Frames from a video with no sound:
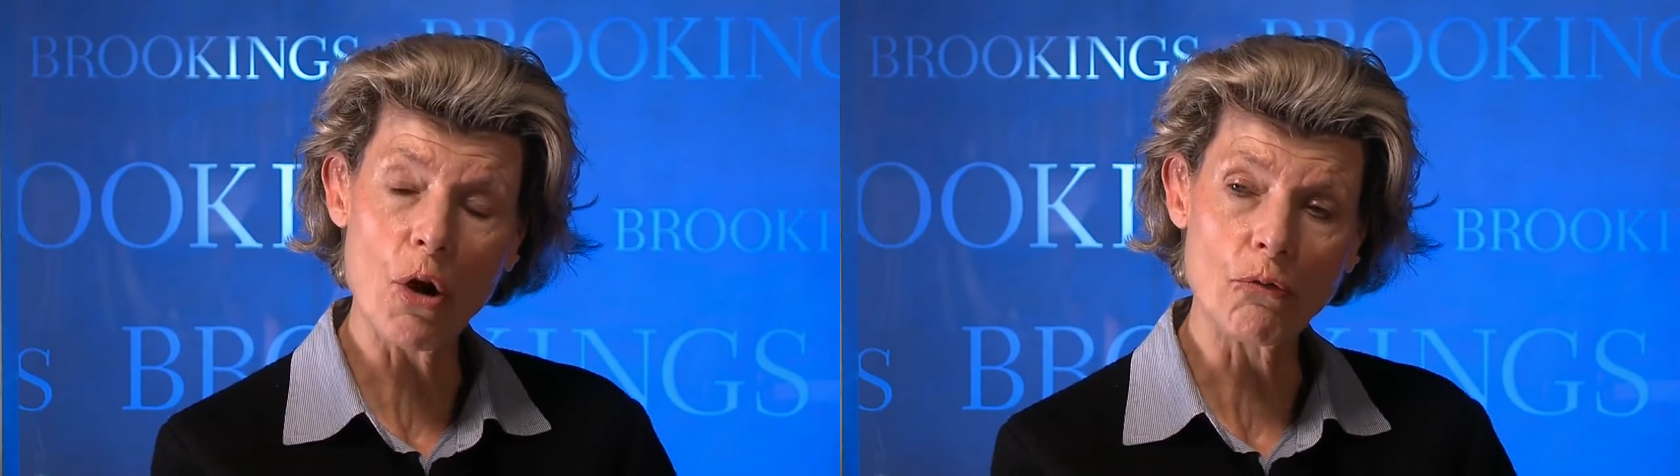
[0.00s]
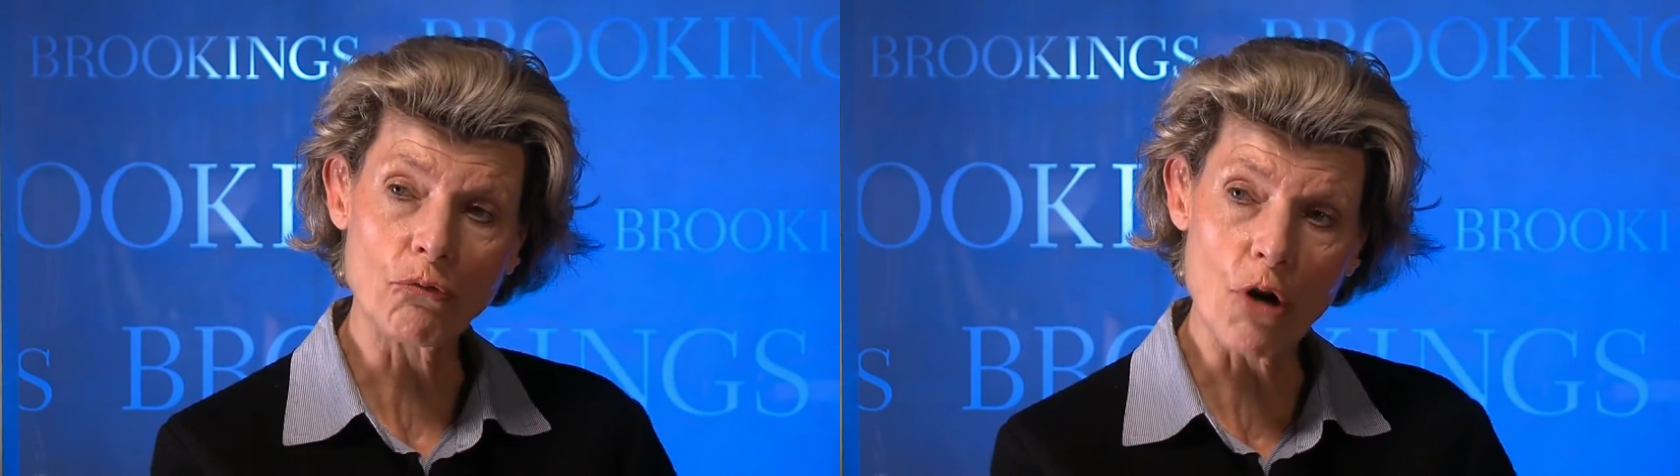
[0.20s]

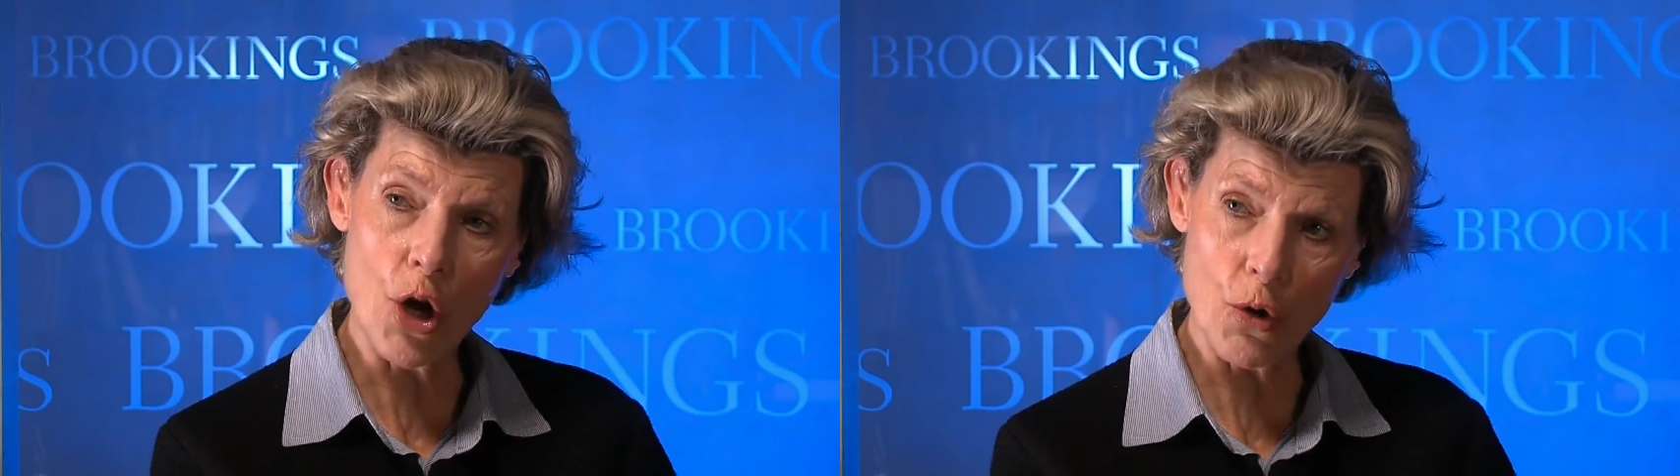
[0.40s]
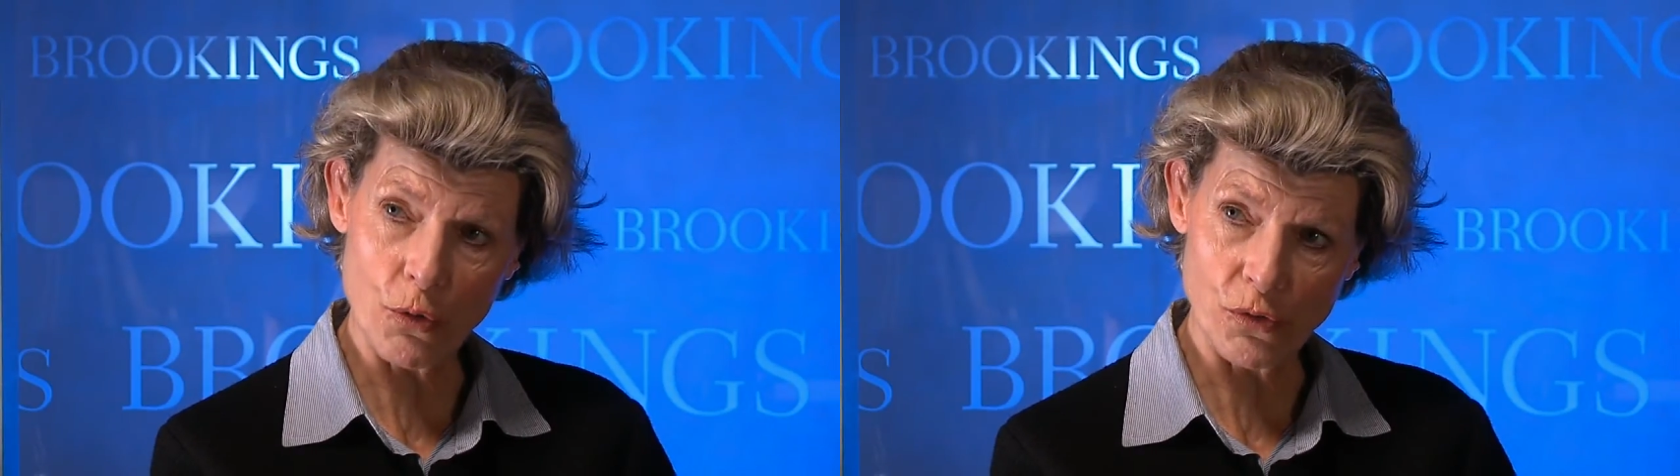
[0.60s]

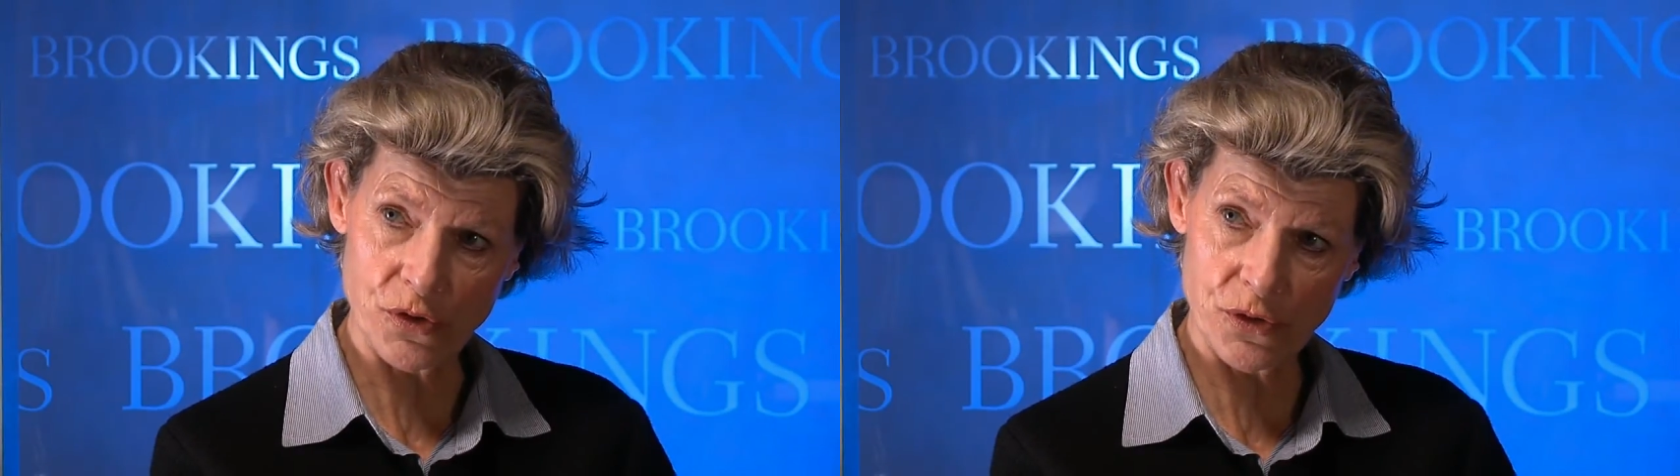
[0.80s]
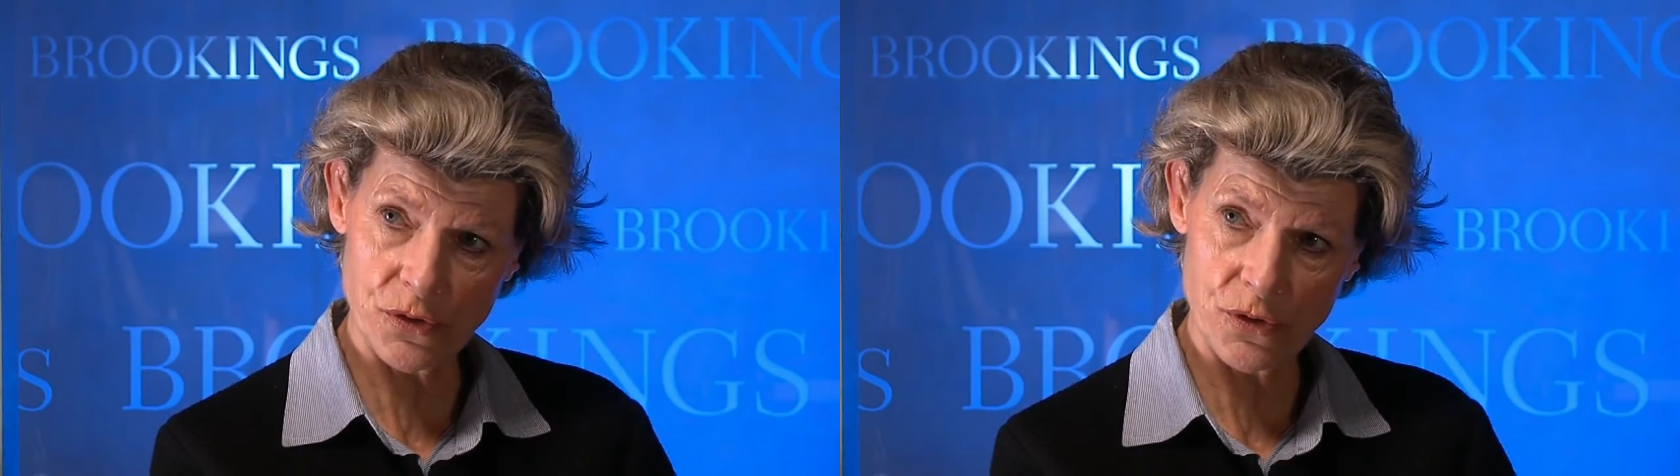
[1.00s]

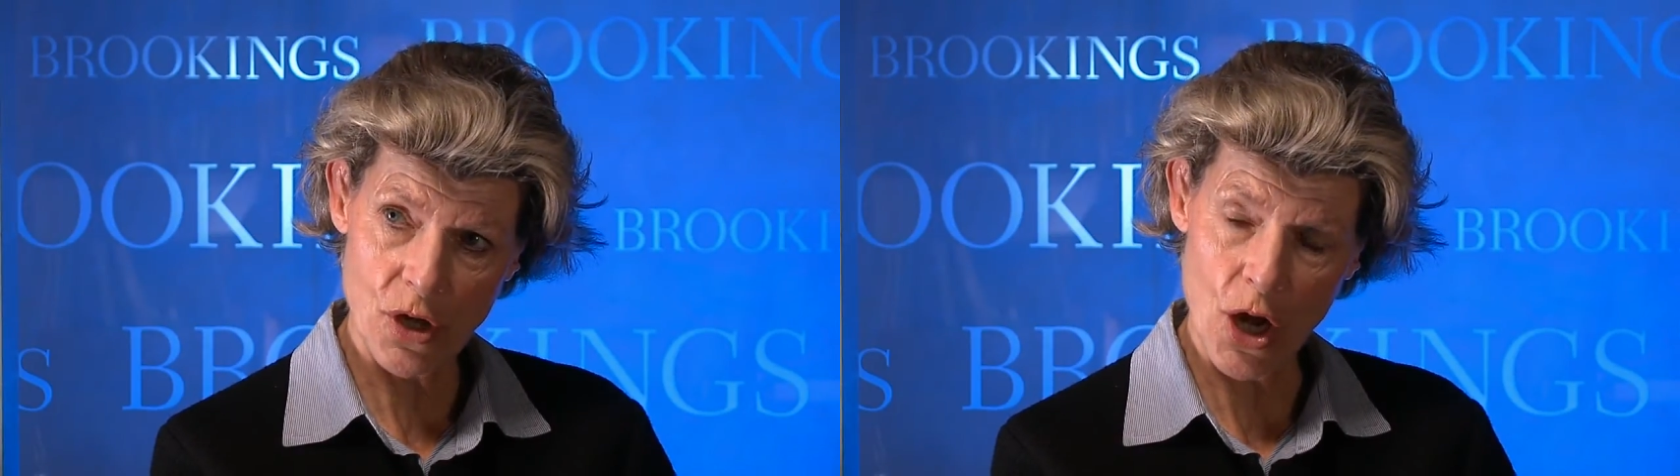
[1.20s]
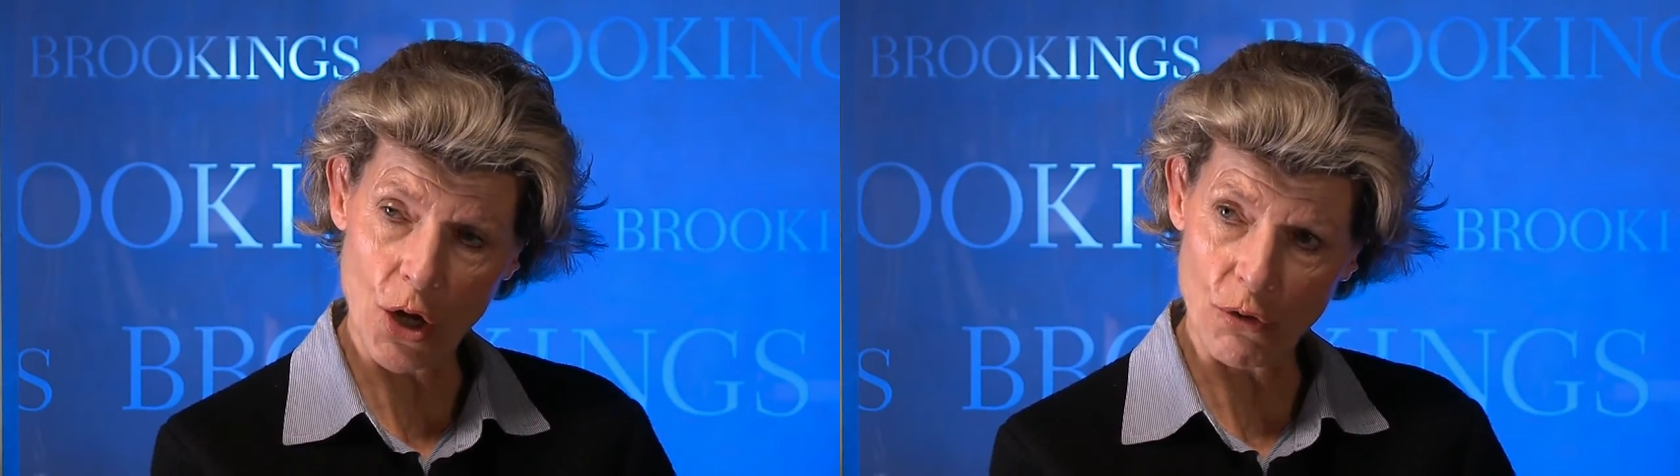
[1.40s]
roads
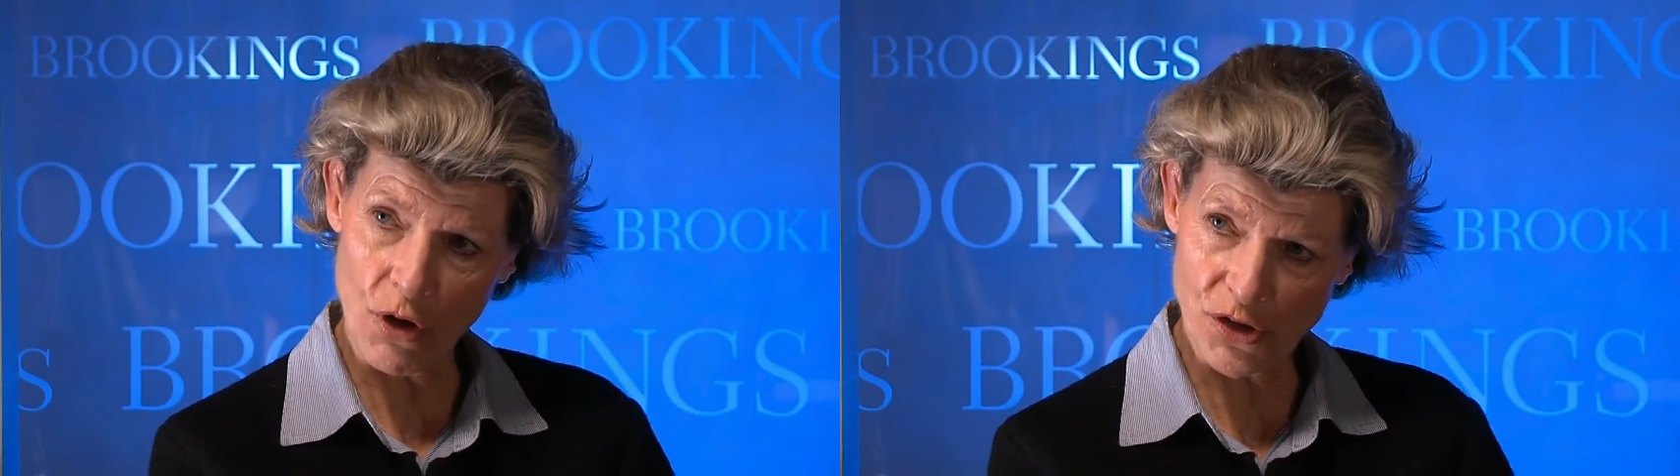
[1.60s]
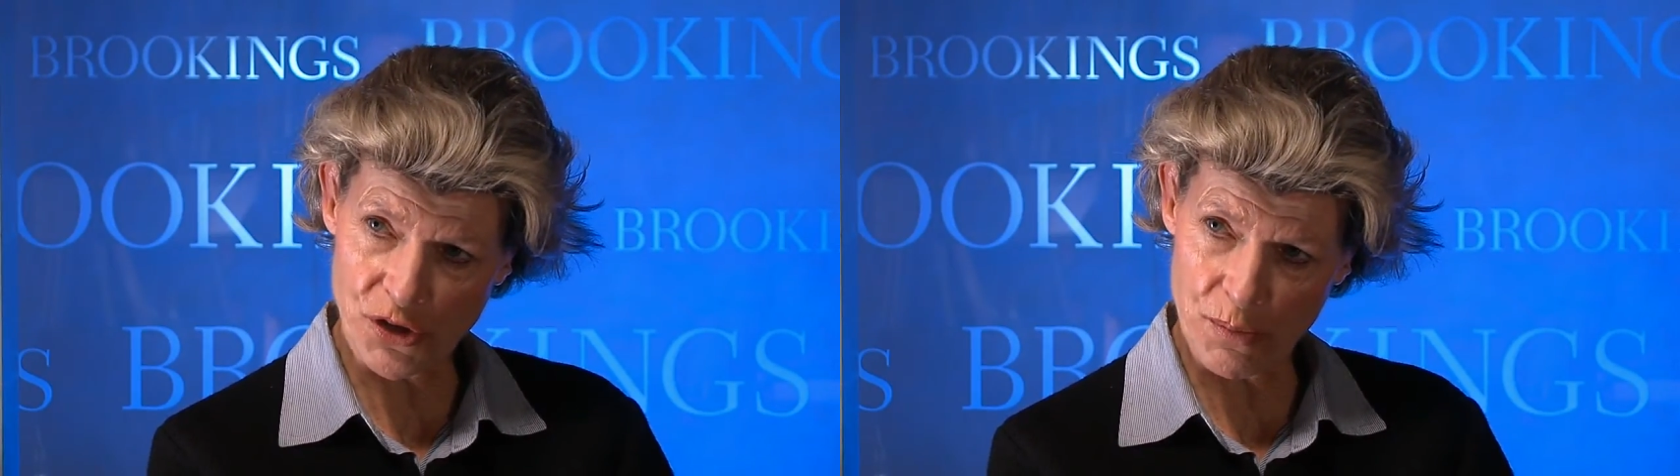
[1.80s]

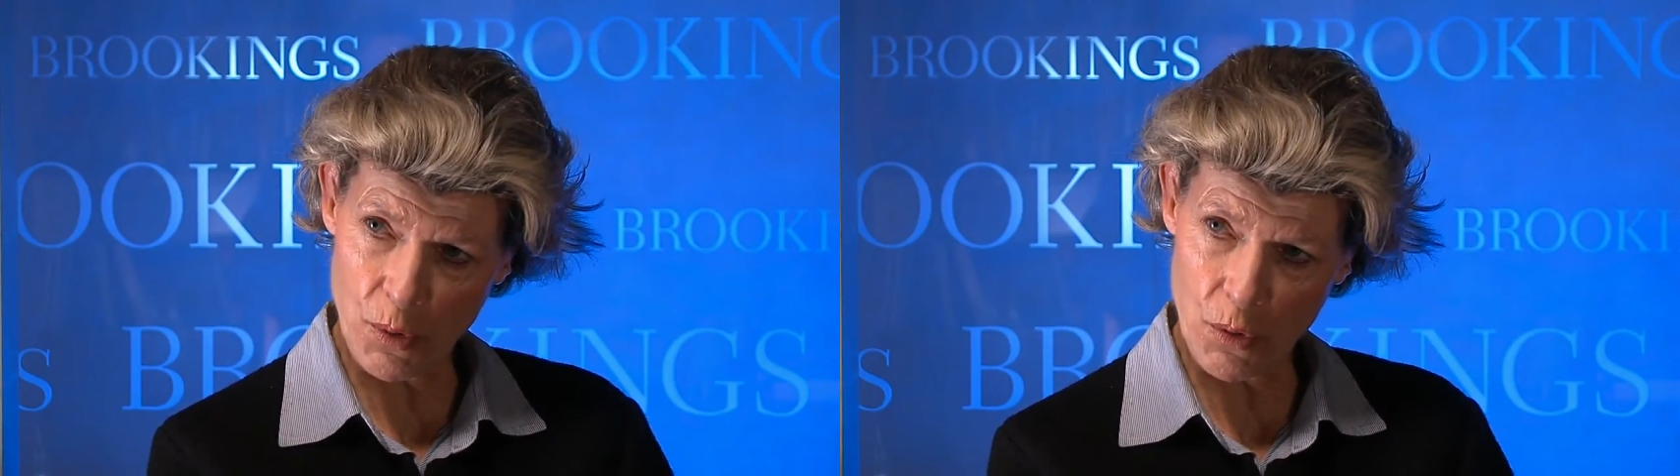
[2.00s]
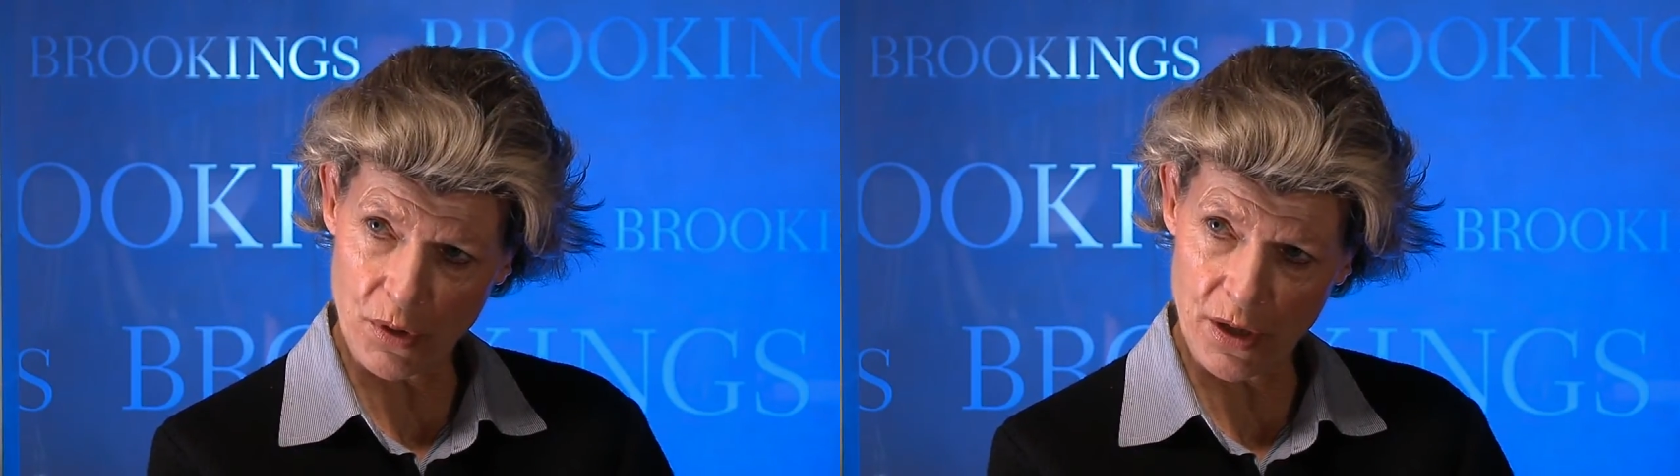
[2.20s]
across the
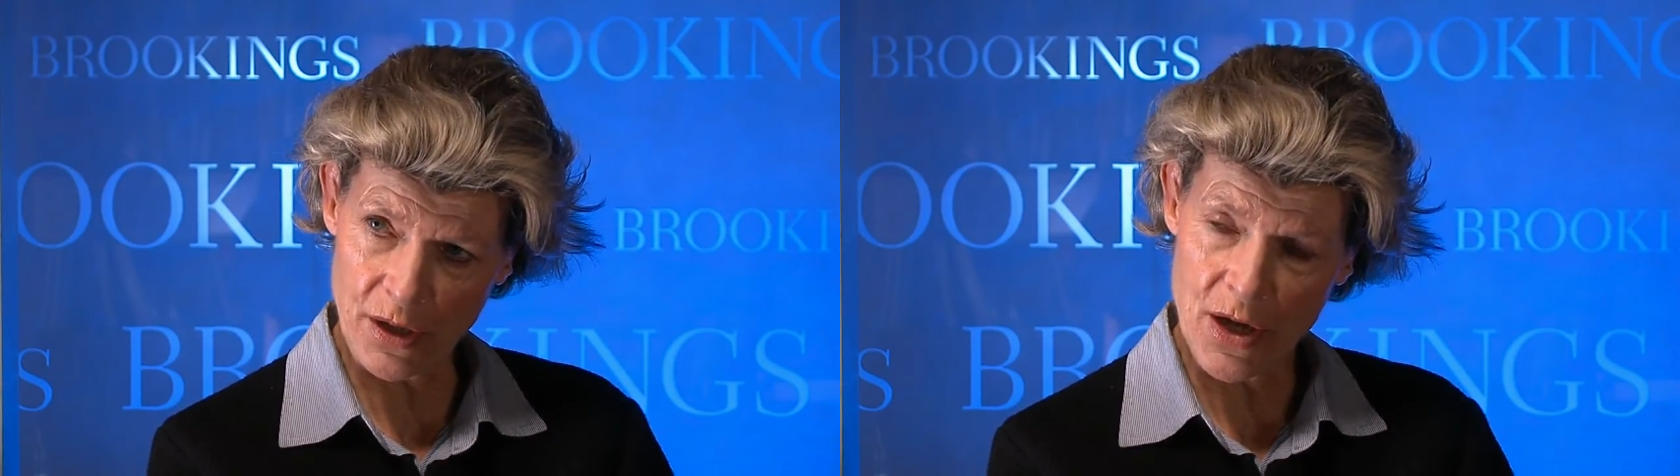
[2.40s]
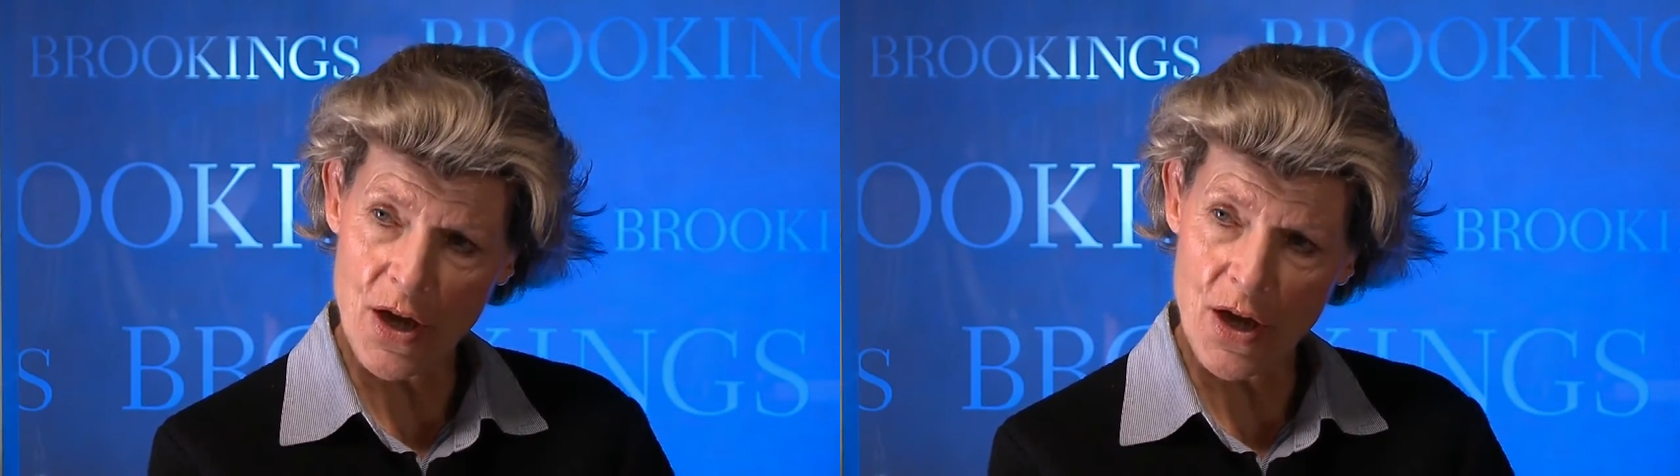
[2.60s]
border